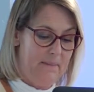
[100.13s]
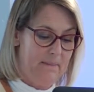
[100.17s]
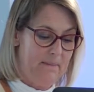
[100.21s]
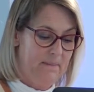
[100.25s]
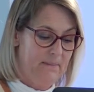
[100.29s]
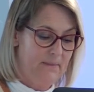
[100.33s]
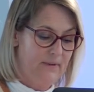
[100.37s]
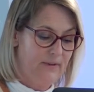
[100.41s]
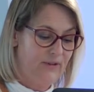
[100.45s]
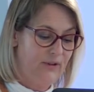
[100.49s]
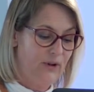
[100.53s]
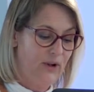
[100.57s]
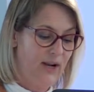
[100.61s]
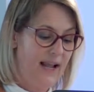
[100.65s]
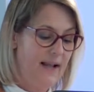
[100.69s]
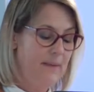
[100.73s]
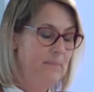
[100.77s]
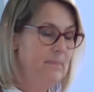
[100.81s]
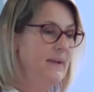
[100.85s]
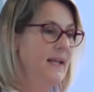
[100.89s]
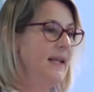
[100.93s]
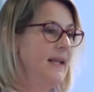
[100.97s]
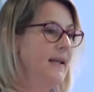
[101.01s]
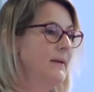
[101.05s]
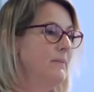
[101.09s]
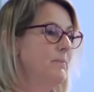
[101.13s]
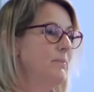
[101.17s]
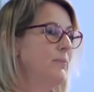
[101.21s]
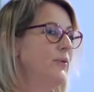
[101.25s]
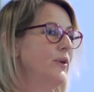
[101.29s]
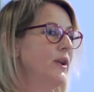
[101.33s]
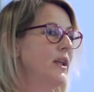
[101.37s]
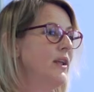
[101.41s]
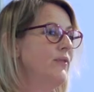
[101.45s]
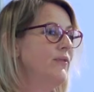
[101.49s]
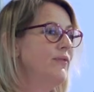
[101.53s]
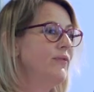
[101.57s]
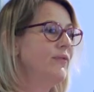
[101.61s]
So let me
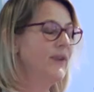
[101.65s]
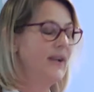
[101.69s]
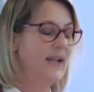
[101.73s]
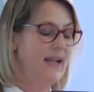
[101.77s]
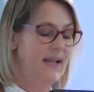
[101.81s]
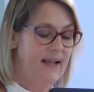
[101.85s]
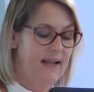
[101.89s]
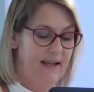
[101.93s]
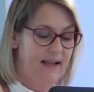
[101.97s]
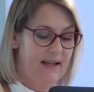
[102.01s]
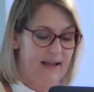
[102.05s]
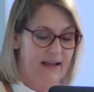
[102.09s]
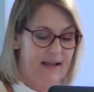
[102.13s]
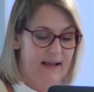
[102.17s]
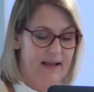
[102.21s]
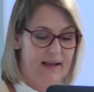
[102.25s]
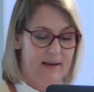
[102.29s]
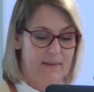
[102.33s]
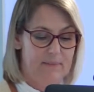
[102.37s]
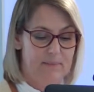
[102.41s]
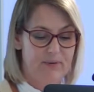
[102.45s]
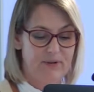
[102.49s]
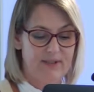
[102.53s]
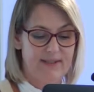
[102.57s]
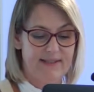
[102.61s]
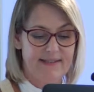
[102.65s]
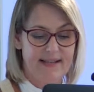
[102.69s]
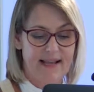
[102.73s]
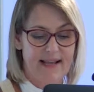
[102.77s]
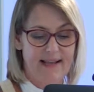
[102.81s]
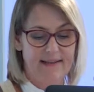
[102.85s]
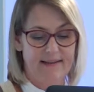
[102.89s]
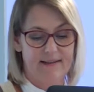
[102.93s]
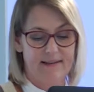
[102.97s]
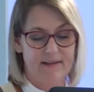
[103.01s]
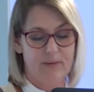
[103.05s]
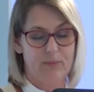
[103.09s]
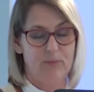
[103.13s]
briefly
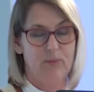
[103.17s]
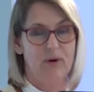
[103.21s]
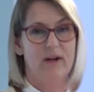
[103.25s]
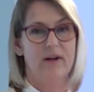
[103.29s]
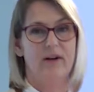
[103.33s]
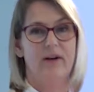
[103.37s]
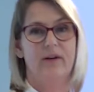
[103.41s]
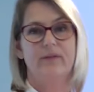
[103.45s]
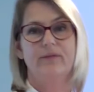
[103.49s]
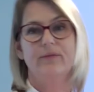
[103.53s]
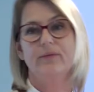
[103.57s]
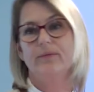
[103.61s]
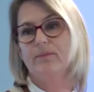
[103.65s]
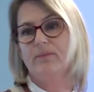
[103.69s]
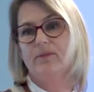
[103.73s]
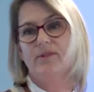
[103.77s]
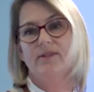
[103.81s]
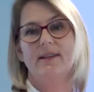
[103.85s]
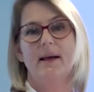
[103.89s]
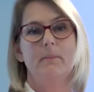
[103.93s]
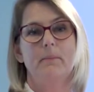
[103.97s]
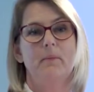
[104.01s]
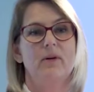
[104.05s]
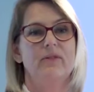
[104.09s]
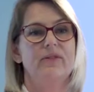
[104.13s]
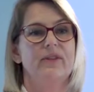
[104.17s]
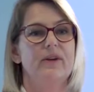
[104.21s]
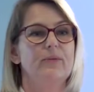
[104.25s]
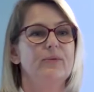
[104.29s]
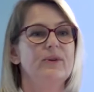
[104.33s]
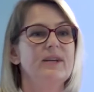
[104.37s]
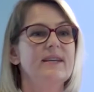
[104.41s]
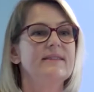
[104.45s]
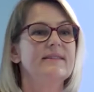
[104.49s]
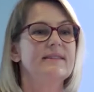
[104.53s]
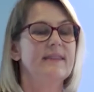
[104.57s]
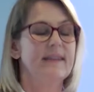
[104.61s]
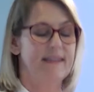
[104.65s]
present some of the
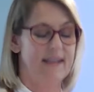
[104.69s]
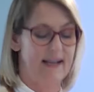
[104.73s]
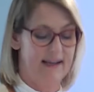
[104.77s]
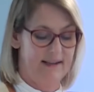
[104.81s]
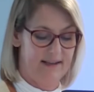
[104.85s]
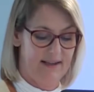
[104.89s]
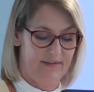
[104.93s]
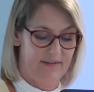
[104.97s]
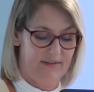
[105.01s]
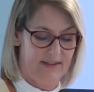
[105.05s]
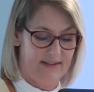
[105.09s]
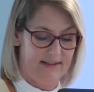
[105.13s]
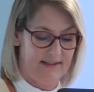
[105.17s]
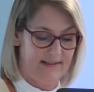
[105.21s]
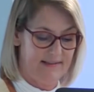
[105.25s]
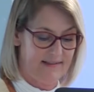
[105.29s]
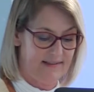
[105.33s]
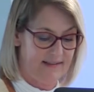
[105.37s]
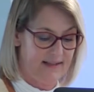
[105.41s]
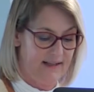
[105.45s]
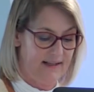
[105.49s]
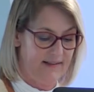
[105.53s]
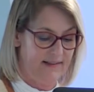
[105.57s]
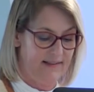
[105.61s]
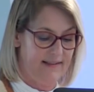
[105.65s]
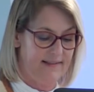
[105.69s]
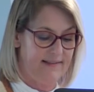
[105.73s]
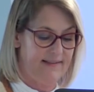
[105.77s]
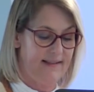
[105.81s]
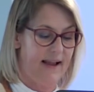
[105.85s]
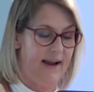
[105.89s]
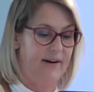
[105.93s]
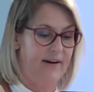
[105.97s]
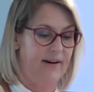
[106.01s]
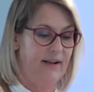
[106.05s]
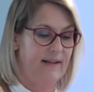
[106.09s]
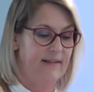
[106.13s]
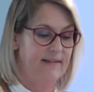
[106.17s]
recent activities in these
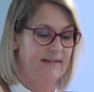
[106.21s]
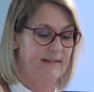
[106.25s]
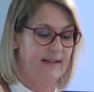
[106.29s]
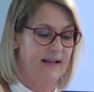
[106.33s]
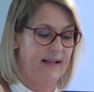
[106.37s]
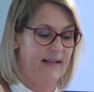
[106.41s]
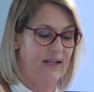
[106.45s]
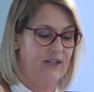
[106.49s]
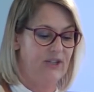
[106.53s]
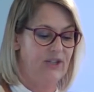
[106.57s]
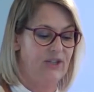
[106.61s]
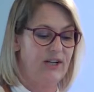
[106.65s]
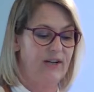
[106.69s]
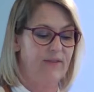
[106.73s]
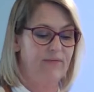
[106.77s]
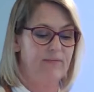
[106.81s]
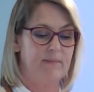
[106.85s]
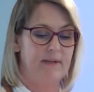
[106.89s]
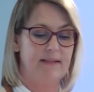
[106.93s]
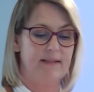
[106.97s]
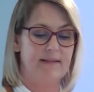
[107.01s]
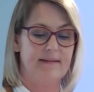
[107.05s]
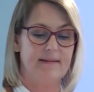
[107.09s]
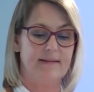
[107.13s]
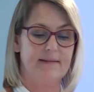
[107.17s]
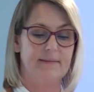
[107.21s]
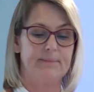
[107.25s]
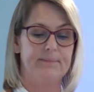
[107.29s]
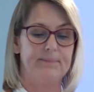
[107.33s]
areas and achievements.